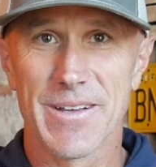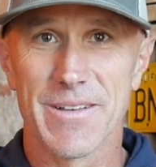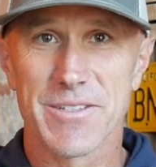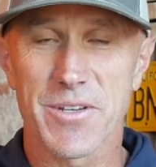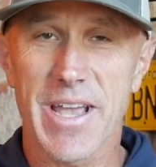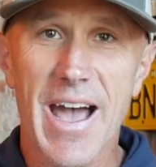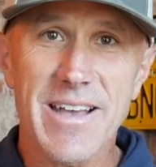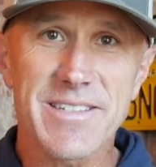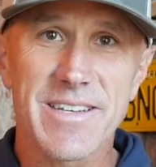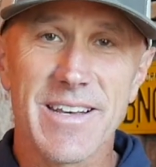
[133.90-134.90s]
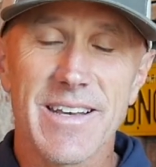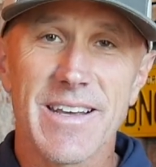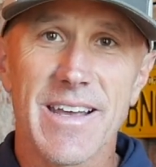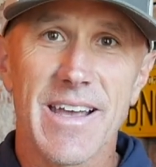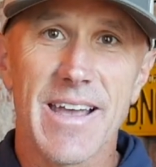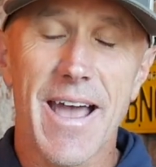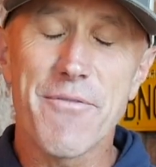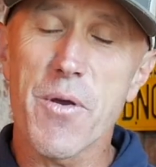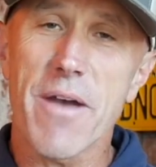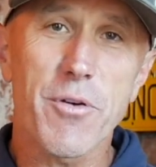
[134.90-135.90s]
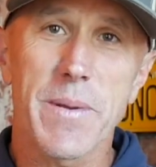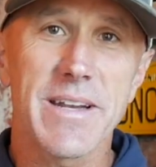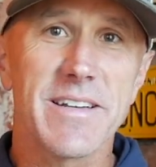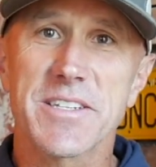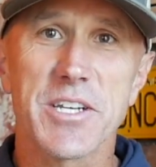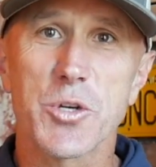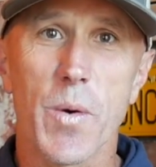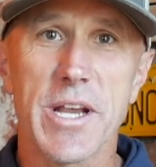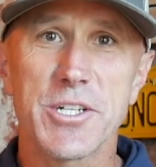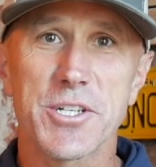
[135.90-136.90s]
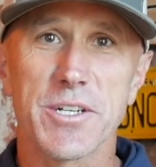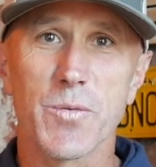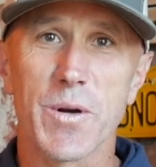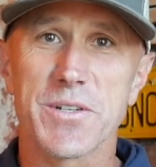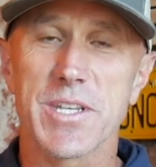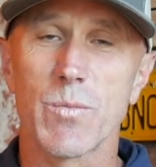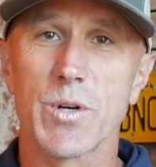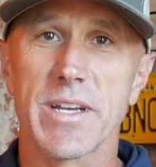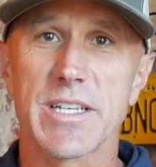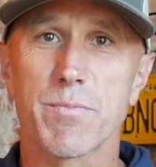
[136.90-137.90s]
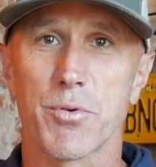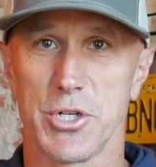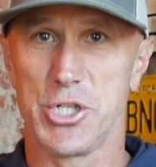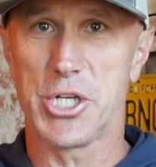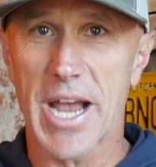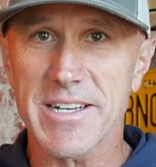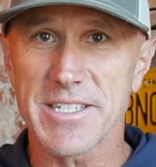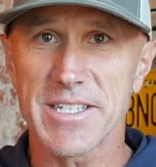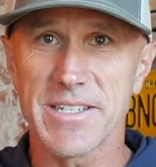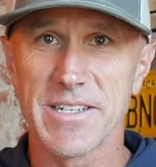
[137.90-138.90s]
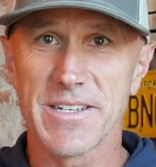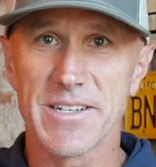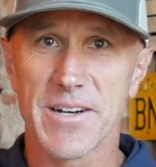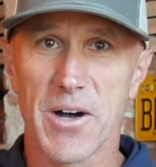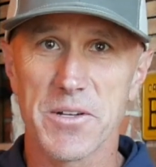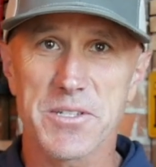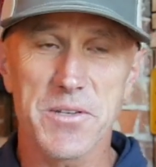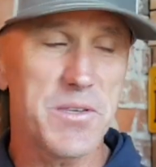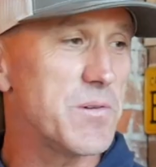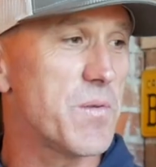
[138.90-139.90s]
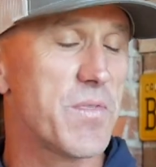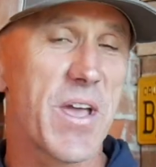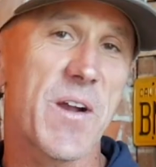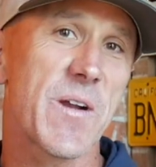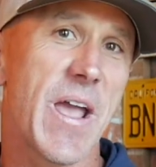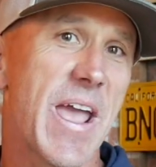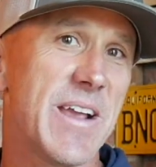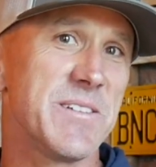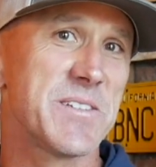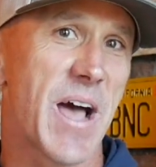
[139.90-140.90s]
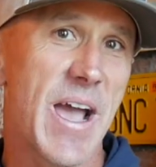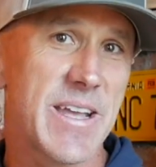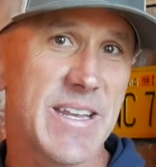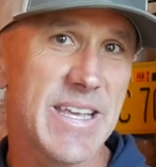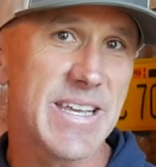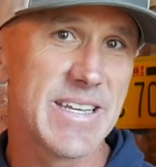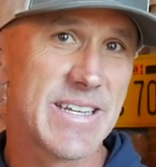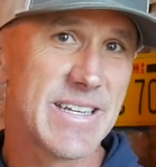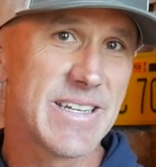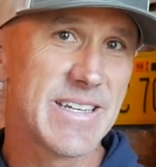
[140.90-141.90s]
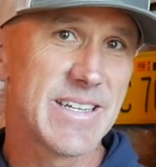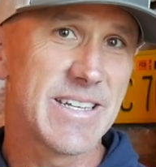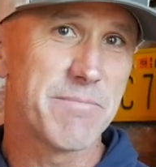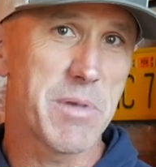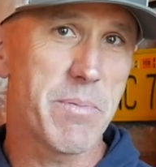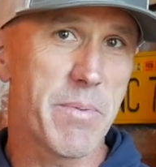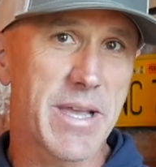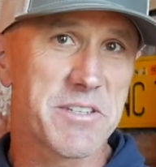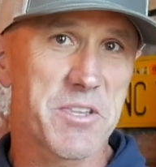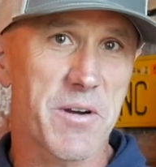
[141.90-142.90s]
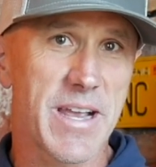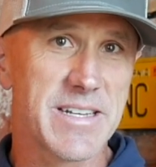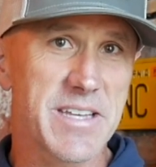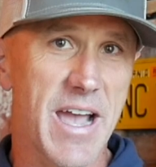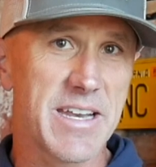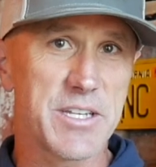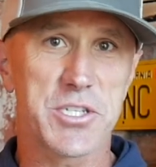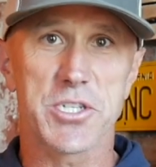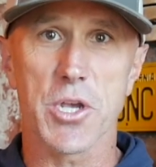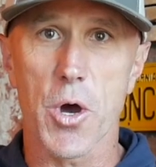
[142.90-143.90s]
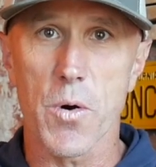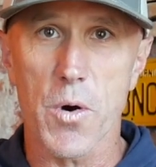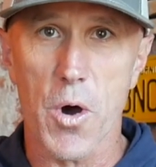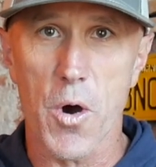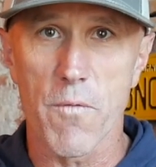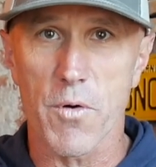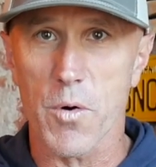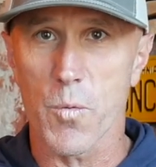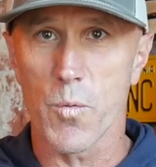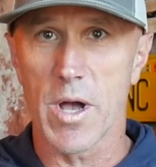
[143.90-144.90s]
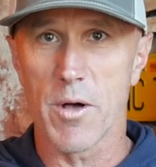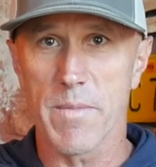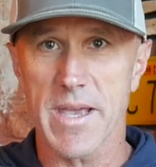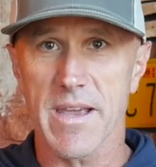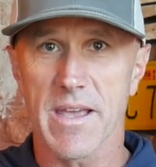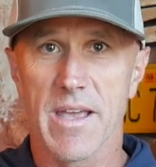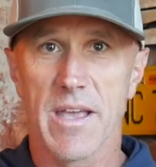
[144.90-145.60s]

So guys, have you ever been in a situation where someone has projected onto you their anxiety? Maybe because their anxiety is so overwhelming,